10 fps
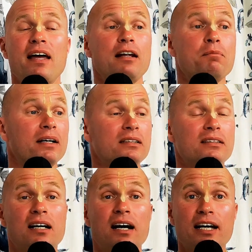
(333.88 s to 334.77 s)
And then by the
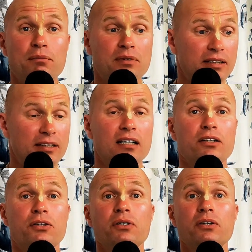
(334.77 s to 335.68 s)
time that
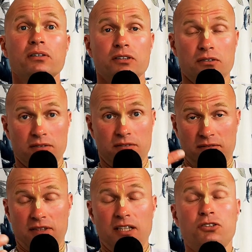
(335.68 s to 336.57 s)
young girl
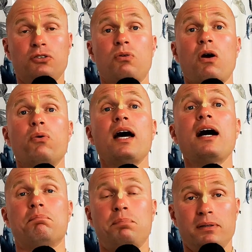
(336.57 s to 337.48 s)
is grown
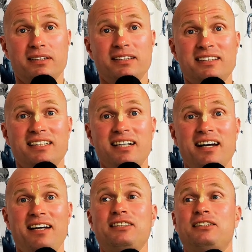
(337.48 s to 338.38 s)
up
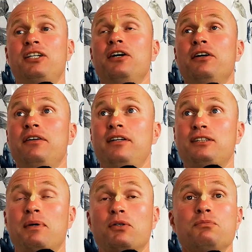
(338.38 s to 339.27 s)
and
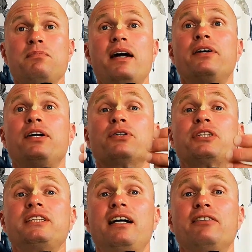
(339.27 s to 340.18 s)
is about to marry
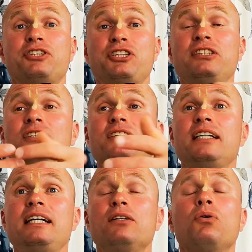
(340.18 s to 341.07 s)
herself, she's
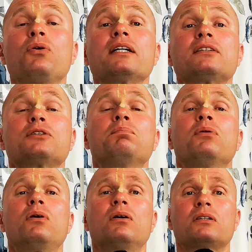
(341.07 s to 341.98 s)
seen all that
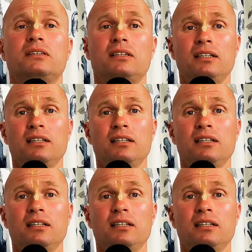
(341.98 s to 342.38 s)
support.